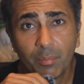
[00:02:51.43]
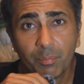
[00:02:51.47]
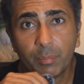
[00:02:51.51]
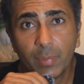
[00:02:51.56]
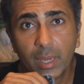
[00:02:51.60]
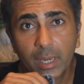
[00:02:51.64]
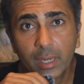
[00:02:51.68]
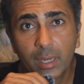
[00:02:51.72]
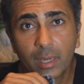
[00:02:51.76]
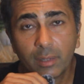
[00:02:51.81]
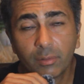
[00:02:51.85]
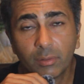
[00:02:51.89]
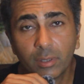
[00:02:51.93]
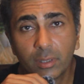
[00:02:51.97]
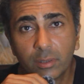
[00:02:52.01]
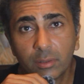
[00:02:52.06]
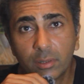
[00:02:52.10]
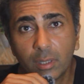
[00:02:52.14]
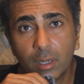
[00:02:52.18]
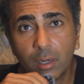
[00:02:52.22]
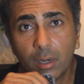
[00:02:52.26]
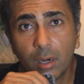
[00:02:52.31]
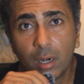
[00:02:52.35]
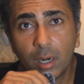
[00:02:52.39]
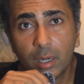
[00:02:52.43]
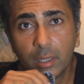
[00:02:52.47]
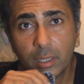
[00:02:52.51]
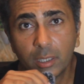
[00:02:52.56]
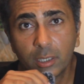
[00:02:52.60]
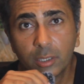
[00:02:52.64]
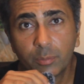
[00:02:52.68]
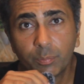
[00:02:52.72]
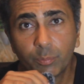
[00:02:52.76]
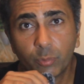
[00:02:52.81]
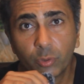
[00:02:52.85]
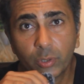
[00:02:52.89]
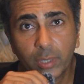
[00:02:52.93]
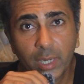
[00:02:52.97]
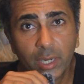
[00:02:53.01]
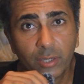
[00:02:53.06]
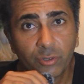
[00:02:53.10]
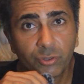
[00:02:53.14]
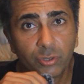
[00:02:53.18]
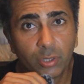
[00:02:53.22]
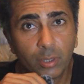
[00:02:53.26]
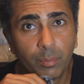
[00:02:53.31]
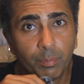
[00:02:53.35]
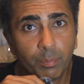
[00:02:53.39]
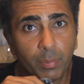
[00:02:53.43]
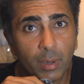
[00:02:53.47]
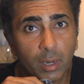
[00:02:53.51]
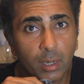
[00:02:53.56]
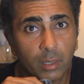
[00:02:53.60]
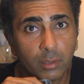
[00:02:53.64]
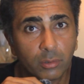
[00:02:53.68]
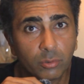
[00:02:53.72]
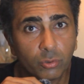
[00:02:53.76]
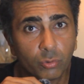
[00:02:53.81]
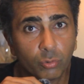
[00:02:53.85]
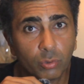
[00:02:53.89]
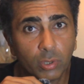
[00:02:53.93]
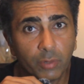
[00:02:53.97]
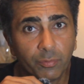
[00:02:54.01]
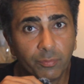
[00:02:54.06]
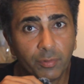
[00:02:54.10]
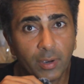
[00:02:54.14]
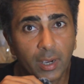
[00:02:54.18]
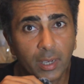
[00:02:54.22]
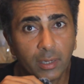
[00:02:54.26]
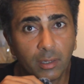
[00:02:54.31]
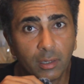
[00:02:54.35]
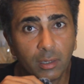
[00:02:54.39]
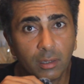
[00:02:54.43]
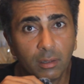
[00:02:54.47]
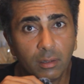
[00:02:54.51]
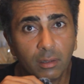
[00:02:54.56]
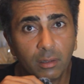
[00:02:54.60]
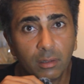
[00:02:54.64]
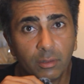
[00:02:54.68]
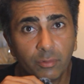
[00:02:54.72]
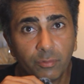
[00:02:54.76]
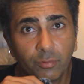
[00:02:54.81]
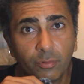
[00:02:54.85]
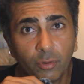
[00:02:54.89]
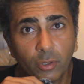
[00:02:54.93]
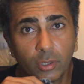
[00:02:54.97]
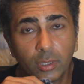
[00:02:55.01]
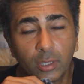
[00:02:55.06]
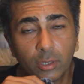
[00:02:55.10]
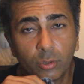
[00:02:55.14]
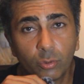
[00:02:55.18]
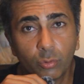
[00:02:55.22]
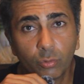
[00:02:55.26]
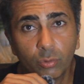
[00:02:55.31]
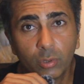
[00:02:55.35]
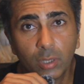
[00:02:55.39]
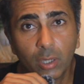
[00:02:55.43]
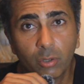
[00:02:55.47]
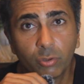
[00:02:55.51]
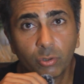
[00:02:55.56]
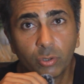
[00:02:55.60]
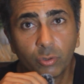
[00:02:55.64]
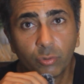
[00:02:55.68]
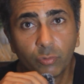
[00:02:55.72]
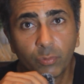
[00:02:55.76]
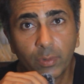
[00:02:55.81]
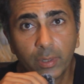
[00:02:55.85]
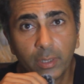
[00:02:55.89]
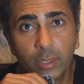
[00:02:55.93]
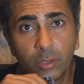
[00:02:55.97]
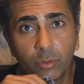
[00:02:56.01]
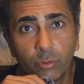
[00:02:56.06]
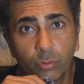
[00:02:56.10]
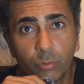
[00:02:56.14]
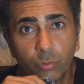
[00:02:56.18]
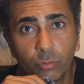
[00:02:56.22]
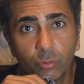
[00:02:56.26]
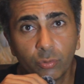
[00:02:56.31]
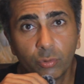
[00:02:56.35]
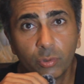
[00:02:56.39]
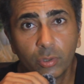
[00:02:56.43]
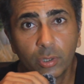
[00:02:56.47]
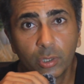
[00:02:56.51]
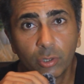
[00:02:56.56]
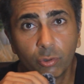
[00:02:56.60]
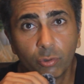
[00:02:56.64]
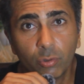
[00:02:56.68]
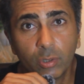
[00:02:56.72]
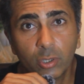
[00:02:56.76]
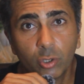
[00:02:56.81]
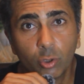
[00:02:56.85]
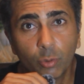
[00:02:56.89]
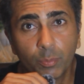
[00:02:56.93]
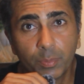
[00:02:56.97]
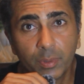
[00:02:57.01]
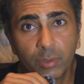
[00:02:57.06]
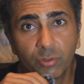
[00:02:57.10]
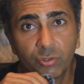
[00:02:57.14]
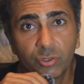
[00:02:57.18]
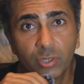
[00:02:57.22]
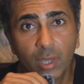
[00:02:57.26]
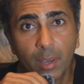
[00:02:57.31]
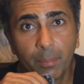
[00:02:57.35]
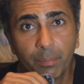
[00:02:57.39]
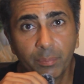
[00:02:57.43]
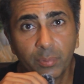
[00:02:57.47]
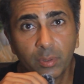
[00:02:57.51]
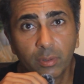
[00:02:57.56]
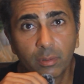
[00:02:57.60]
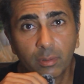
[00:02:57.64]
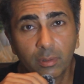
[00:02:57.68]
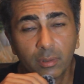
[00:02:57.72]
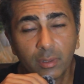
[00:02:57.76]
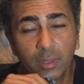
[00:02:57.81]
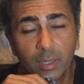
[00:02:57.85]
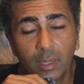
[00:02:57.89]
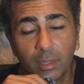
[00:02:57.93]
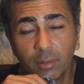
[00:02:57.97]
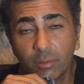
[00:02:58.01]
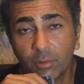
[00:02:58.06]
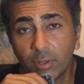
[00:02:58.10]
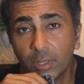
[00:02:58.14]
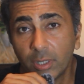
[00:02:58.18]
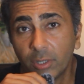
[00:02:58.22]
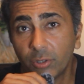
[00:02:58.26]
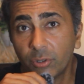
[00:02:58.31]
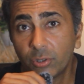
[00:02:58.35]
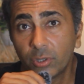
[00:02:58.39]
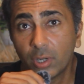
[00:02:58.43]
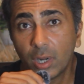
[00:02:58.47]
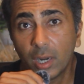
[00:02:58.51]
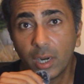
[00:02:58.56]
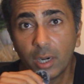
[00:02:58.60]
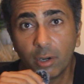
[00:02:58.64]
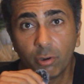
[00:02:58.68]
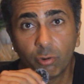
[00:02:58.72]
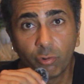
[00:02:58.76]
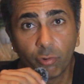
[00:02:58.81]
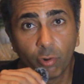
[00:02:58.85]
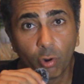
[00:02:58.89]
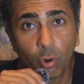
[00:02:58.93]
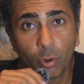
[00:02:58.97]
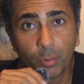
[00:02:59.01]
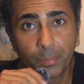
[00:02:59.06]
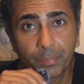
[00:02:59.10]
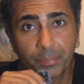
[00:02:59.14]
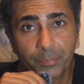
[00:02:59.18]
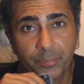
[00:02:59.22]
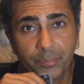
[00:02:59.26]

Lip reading: making this the hardest potential path to the final for the 2022 US Open champion in the entire draw.